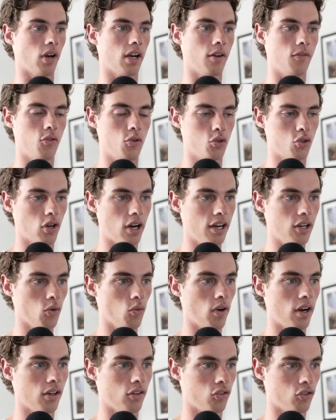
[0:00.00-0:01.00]
If you're trying to
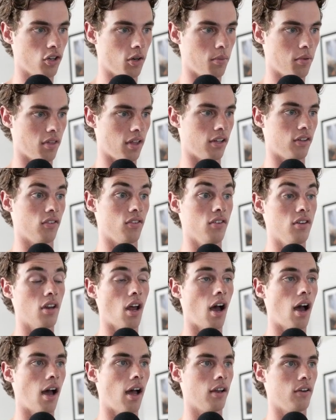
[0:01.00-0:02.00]
write a script that's
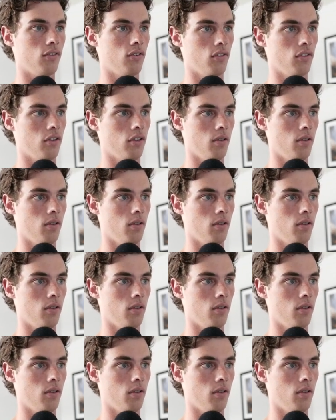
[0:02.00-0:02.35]
not,